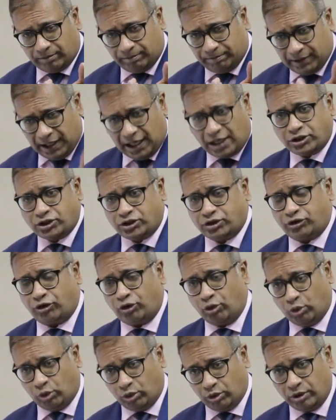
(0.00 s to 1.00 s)
blast
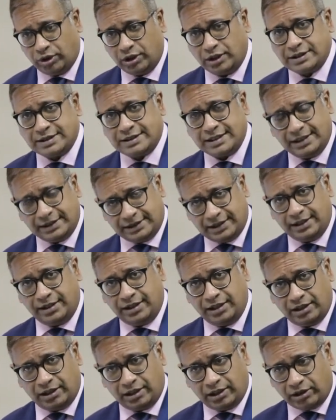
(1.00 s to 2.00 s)
through
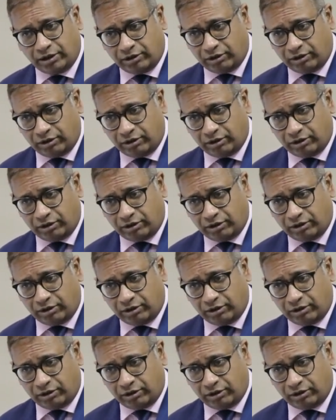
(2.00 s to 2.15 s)
certain